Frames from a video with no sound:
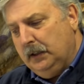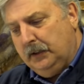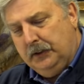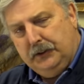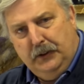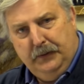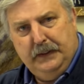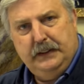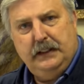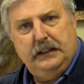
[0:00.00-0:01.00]
the
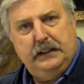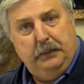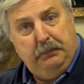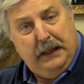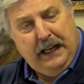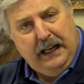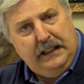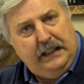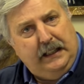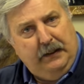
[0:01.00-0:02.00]
surfaces, the
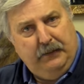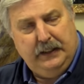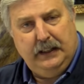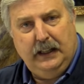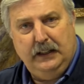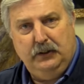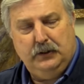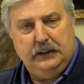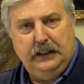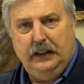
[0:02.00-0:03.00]
paint, and everything I
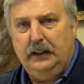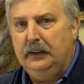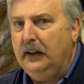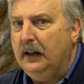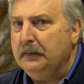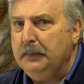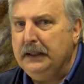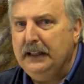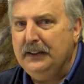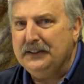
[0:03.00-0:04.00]
use because I got a lot of
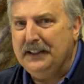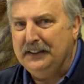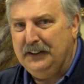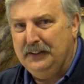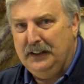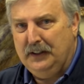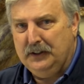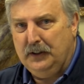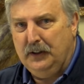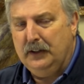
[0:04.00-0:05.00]
beginners out there that are
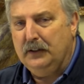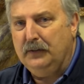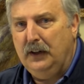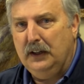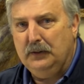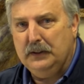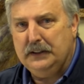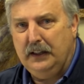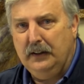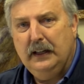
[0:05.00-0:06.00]
starting to follow
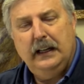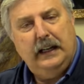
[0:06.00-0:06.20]
us here,